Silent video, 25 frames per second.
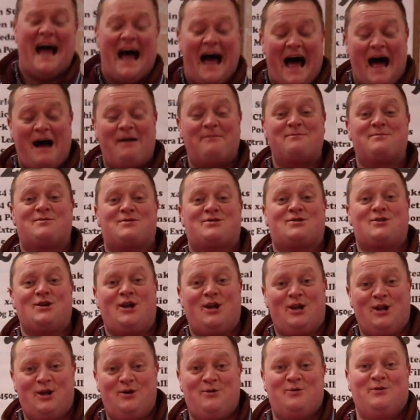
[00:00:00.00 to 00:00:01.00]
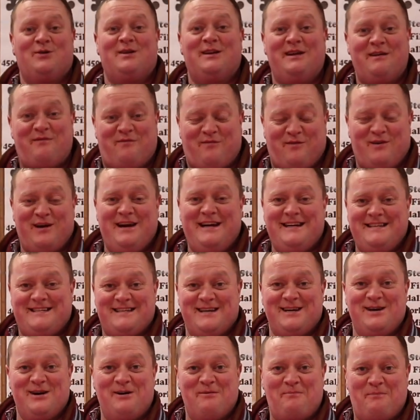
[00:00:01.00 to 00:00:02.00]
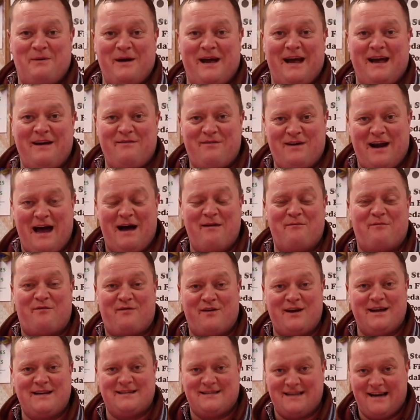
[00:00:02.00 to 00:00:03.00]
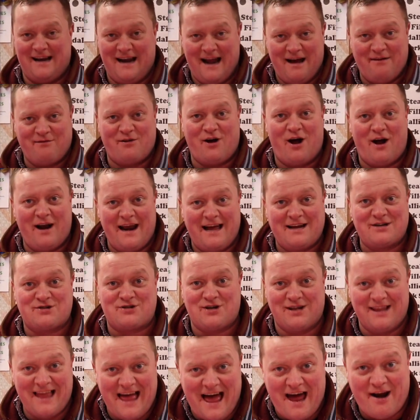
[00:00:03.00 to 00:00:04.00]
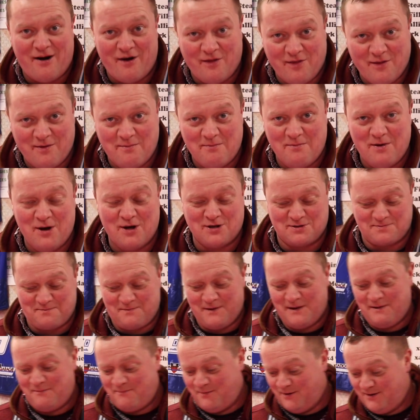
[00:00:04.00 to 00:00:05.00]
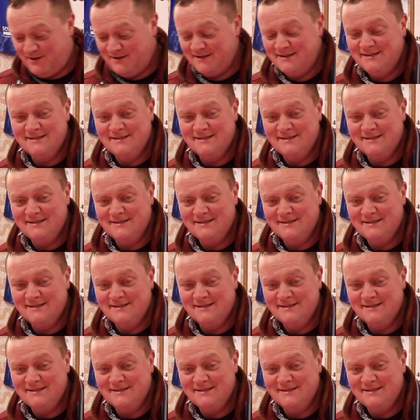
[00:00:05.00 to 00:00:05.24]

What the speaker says: absolutely freezing up here. Even I'm freezing, and I've got an extra layer on than most people,